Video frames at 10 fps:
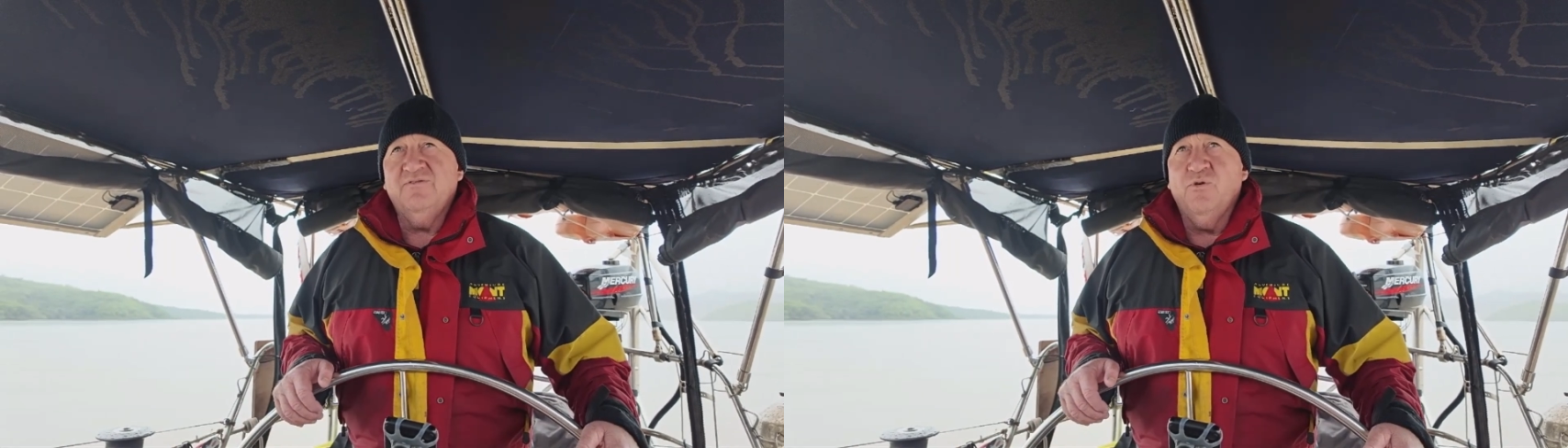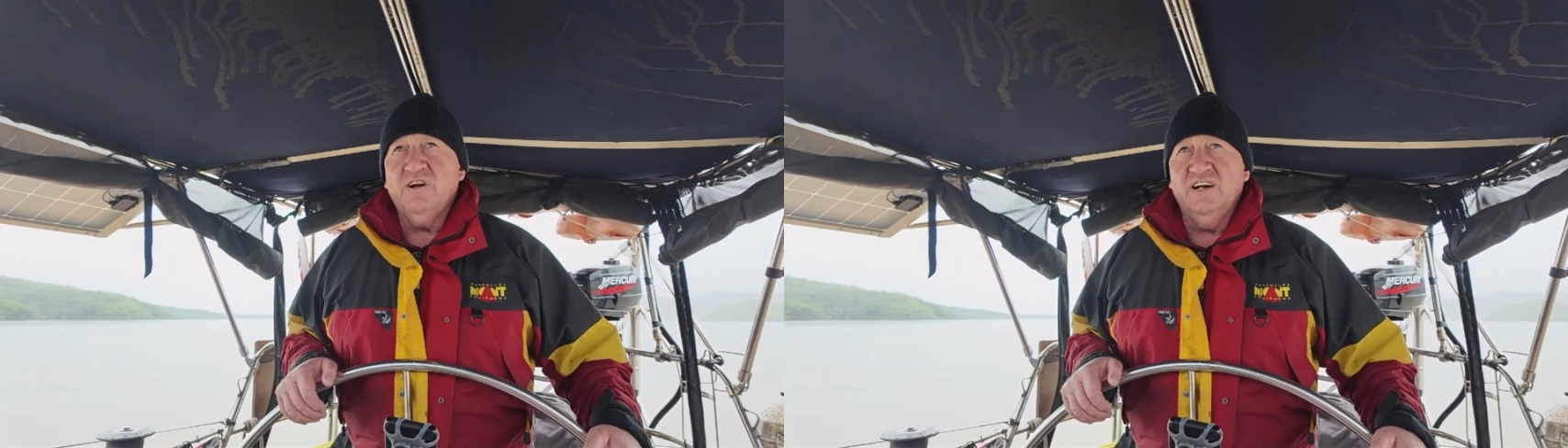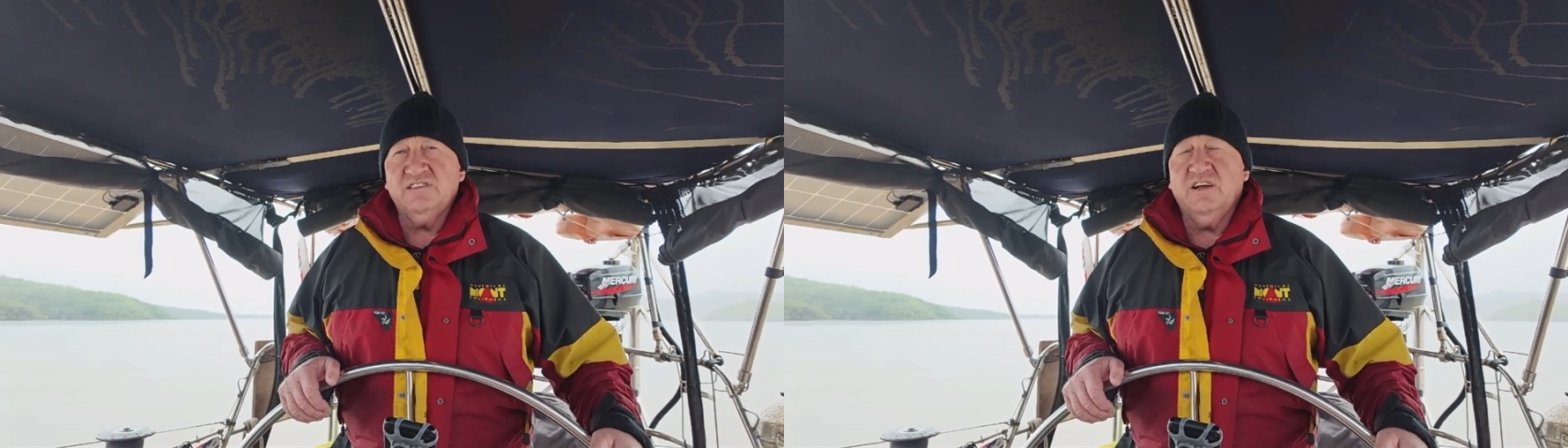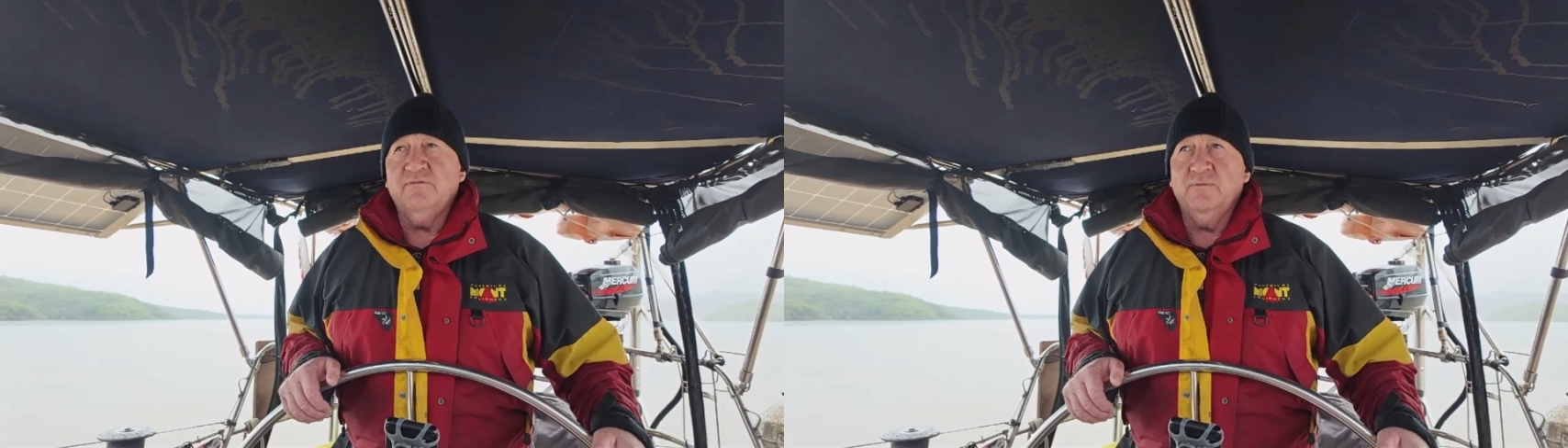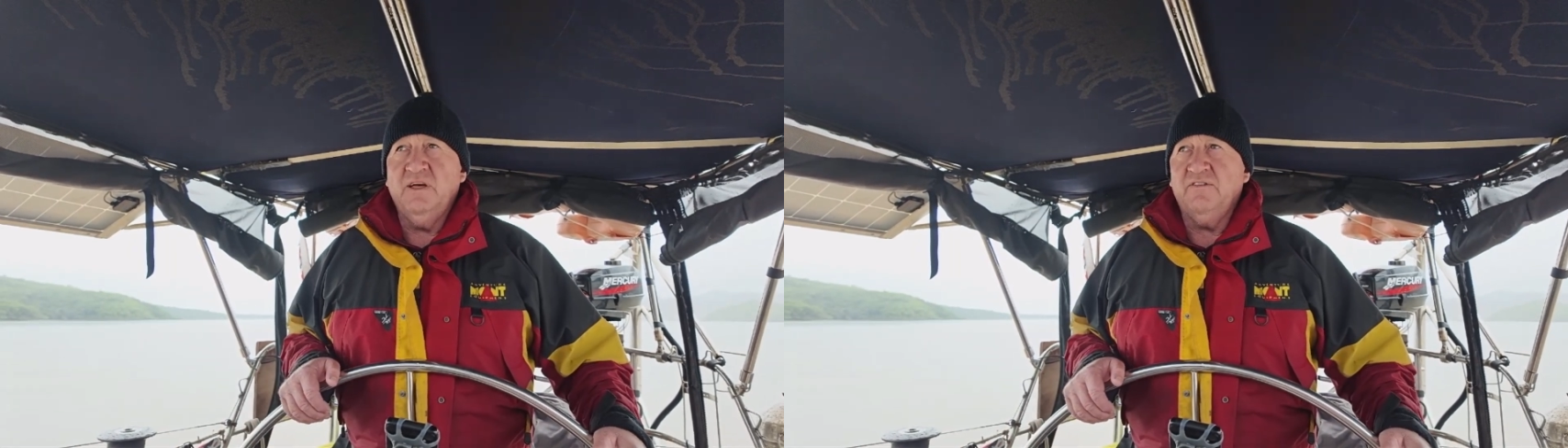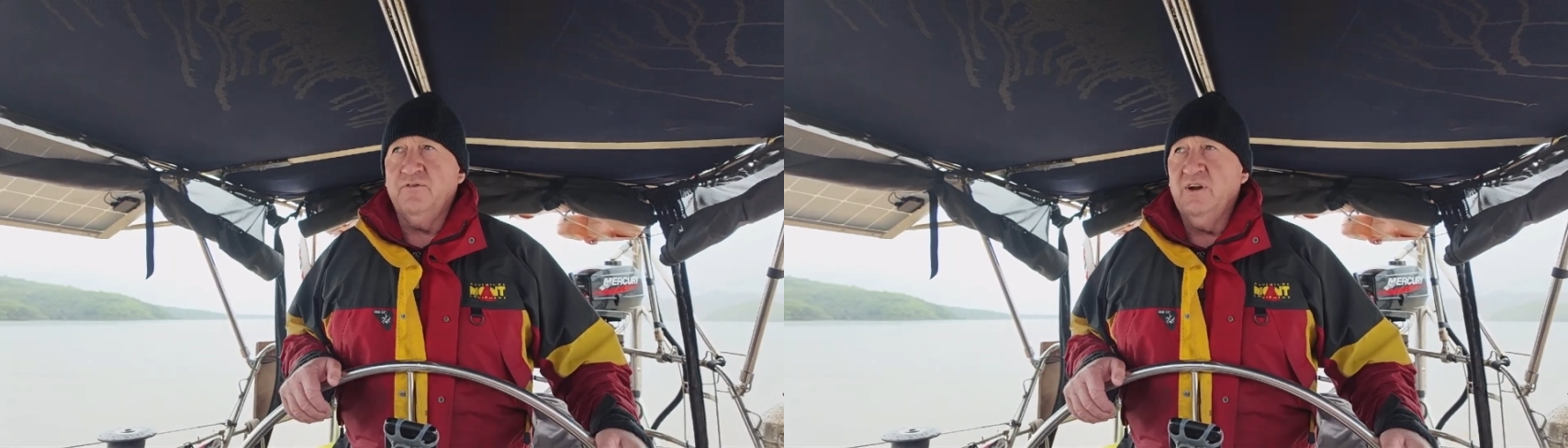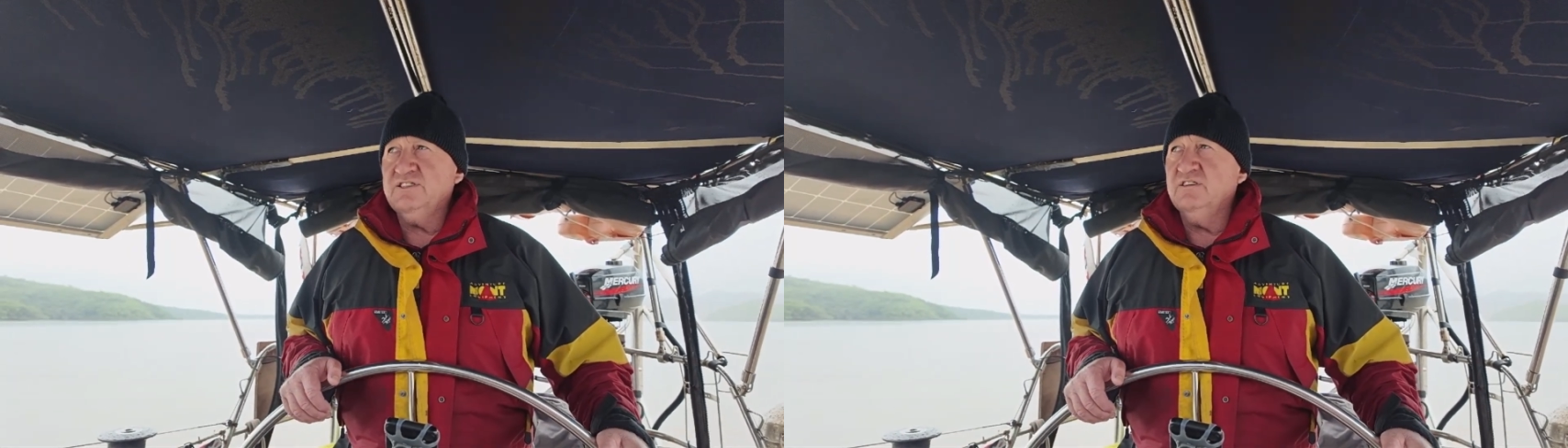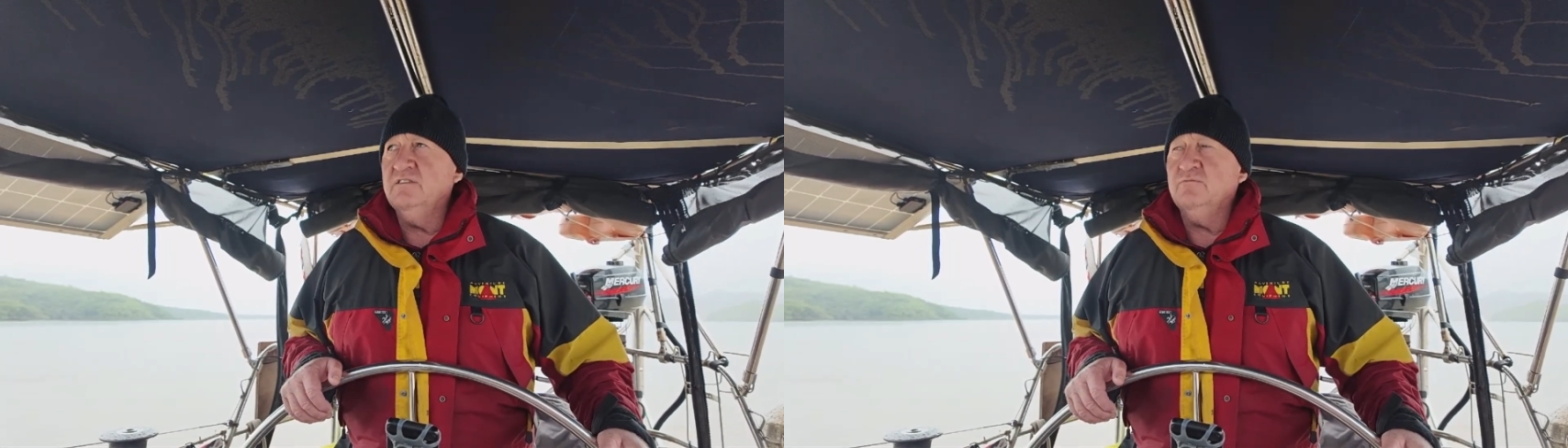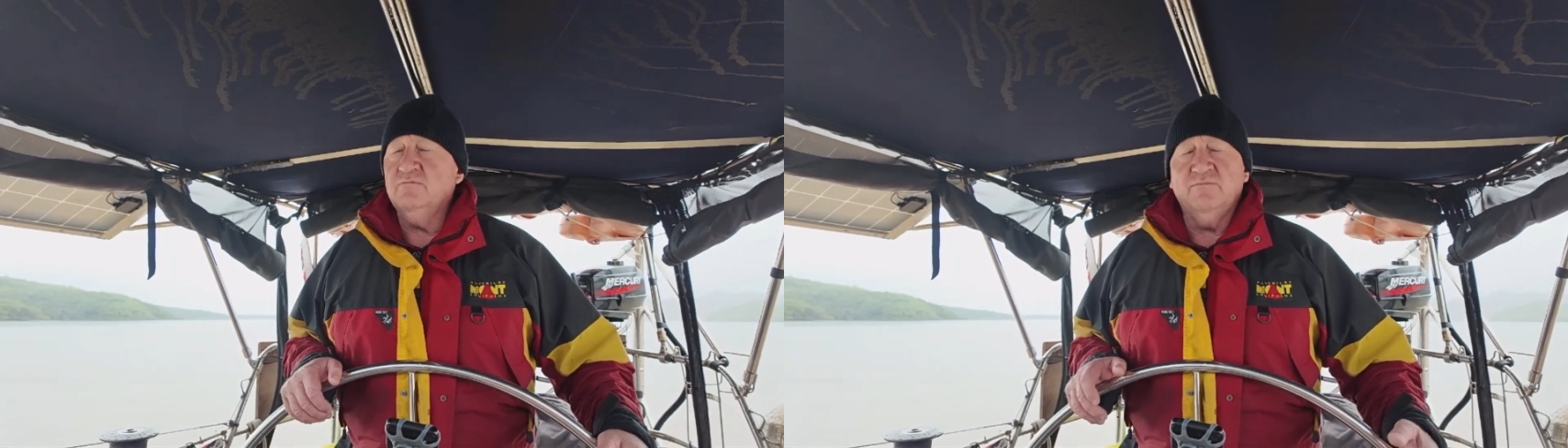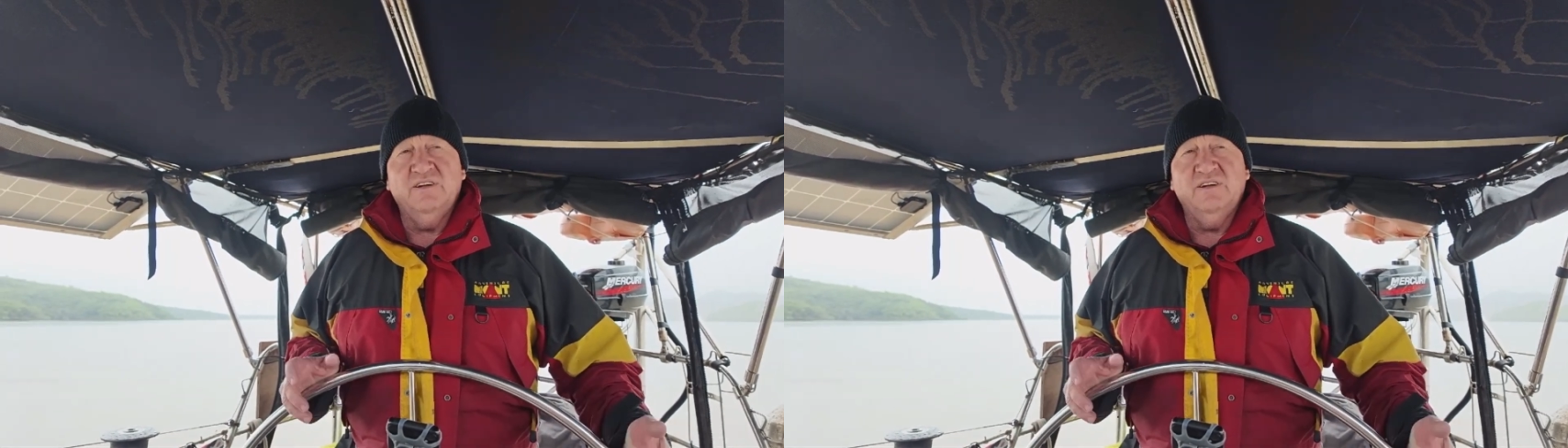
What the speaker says: forecast to come in the other direction and